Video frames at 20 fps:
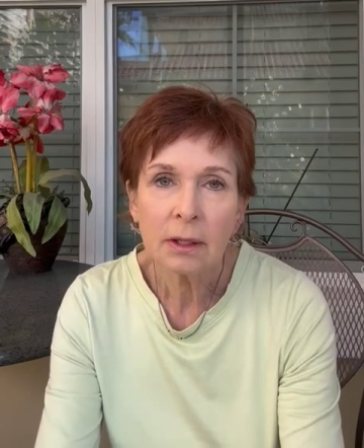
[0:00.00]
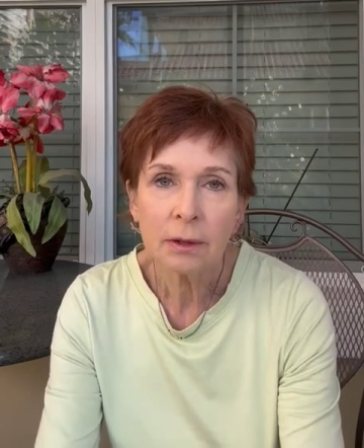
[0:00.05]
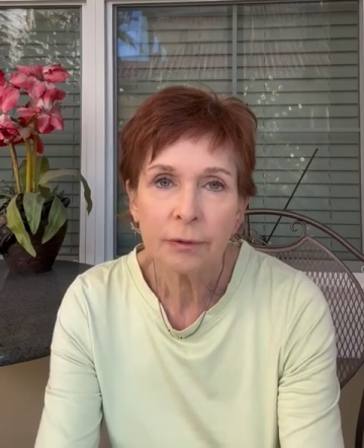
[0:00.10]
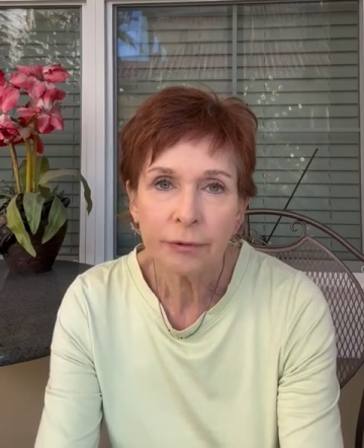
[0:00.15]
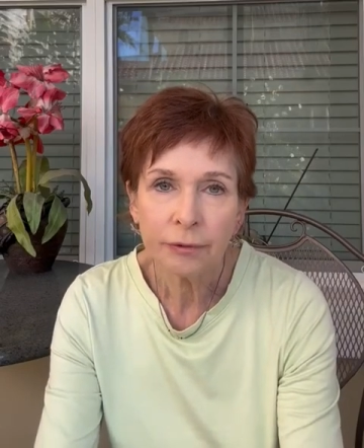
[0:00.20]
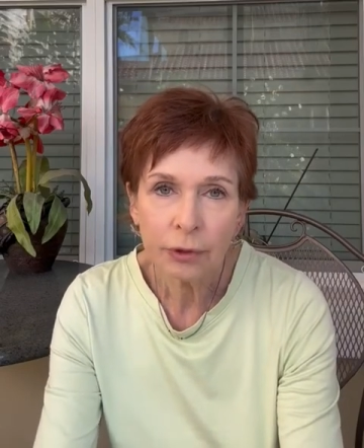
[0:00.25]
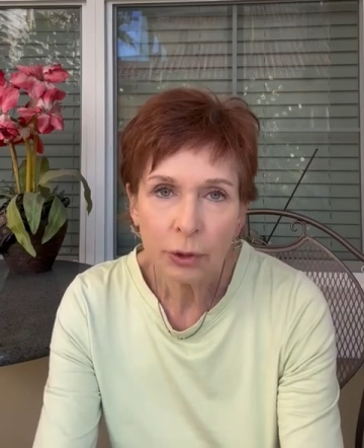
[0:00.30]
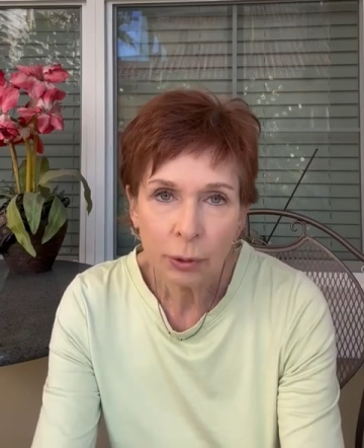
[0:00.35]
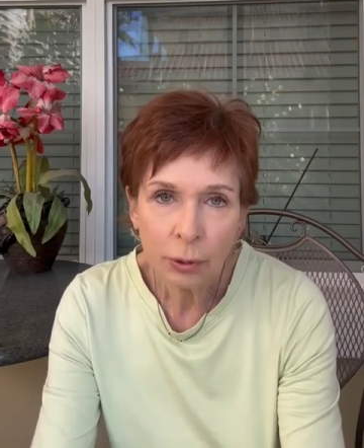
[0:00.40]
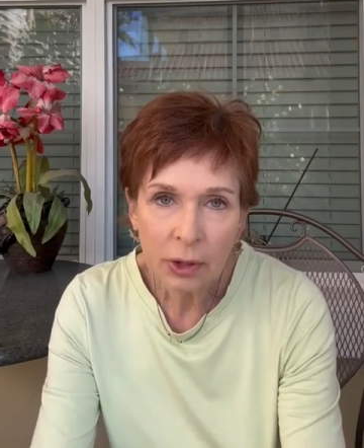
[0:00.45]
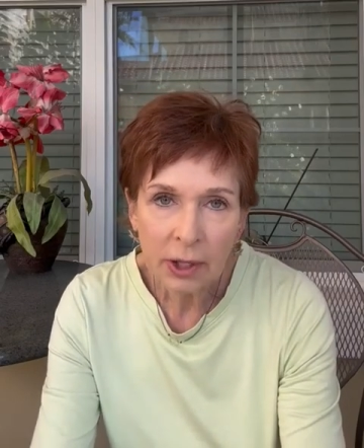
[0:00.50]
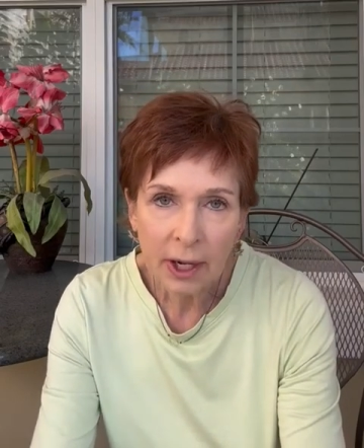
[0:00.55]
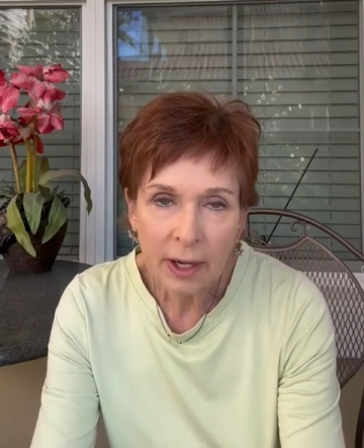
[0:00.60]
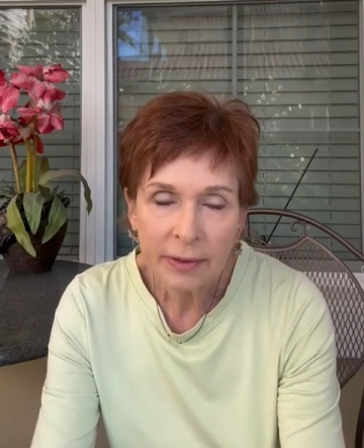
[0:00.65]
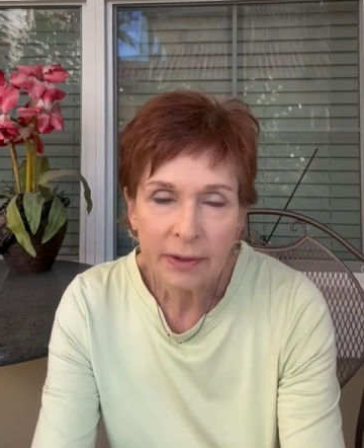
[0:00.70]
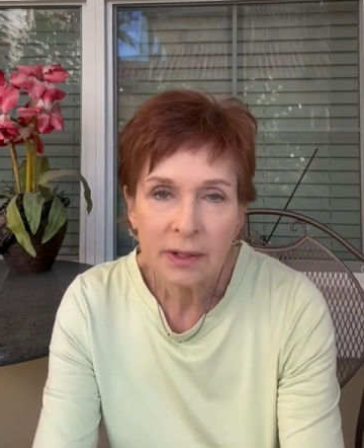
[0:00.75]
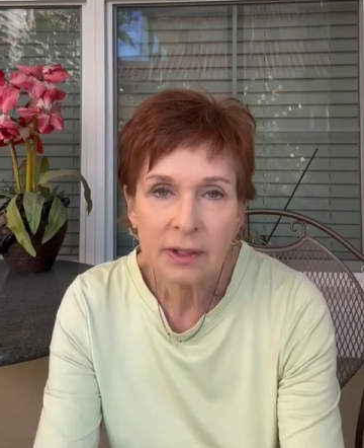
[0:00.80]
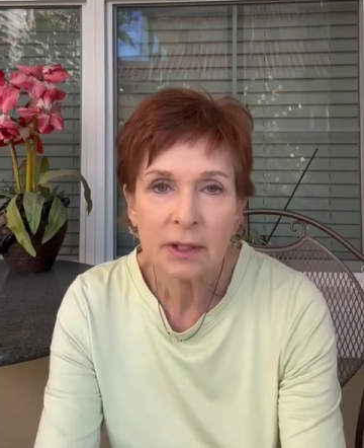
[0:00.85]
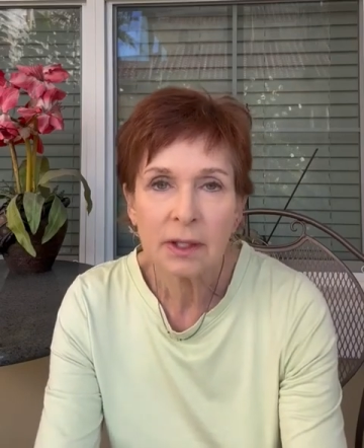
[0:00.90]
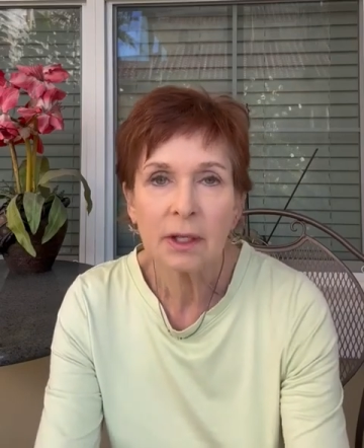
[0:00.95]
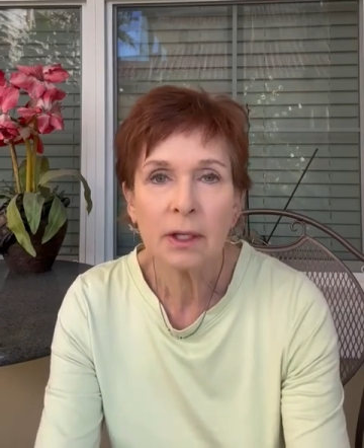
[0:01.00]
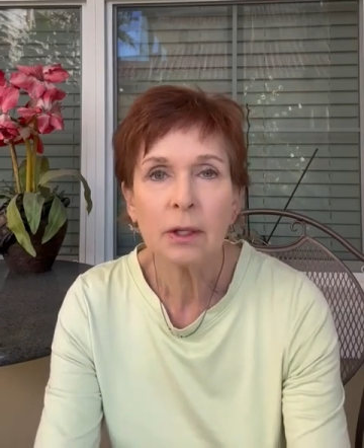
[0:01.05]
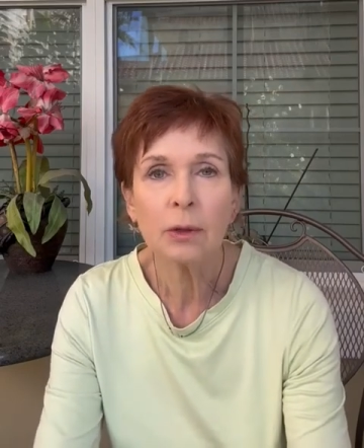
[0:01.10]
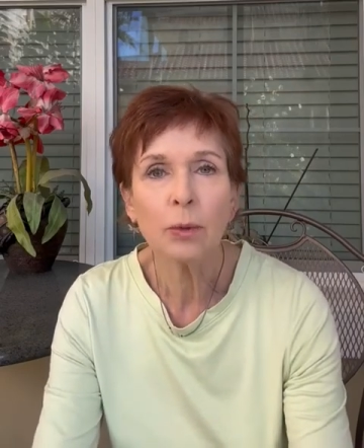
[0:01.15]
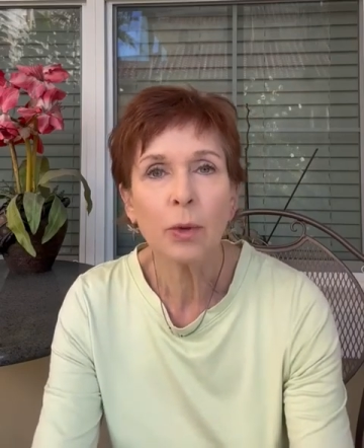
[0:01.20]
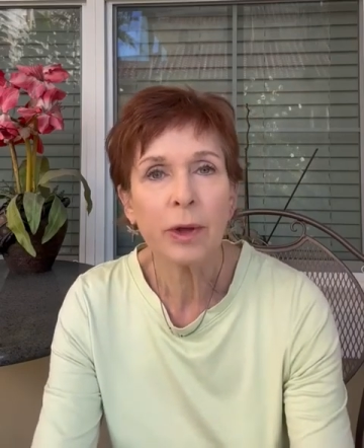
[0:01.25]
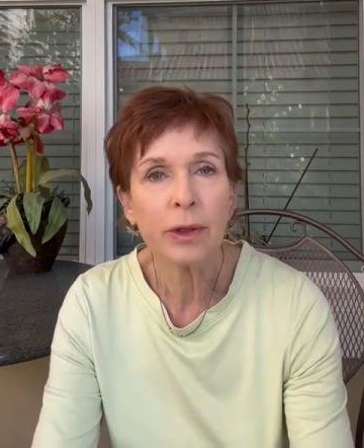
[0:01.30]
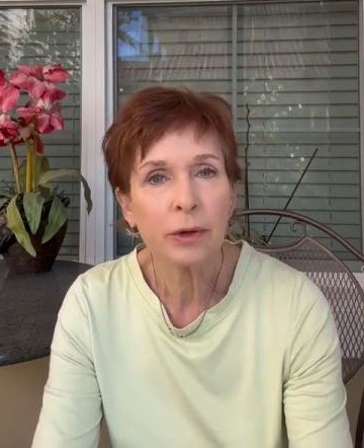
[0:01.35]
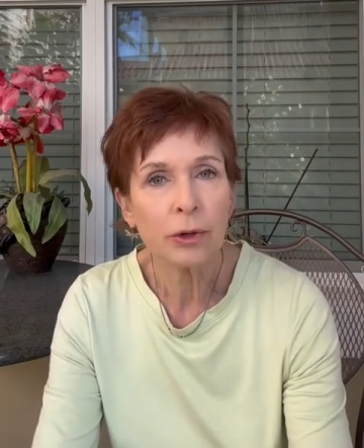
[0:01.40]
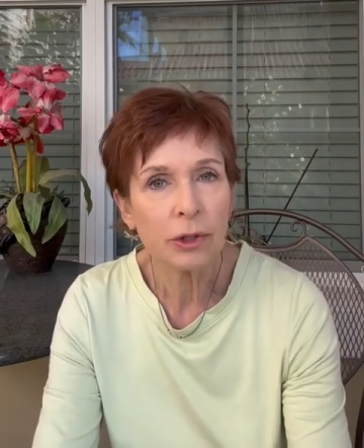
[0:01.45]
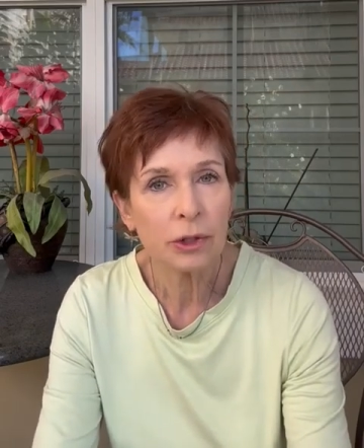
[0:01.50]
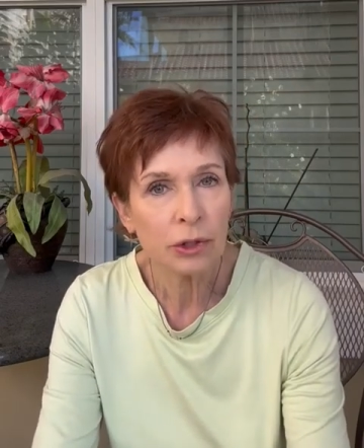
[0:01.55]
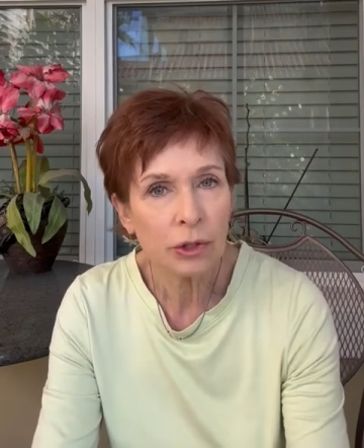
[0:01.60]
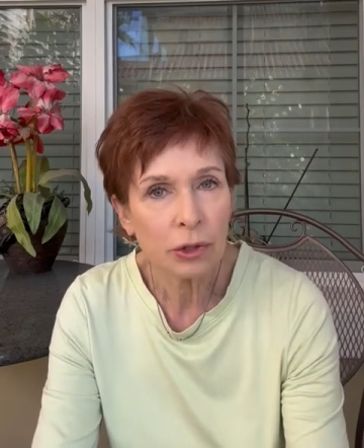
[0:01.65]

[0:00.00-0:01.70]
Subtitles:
the fluid on the skin, whether it's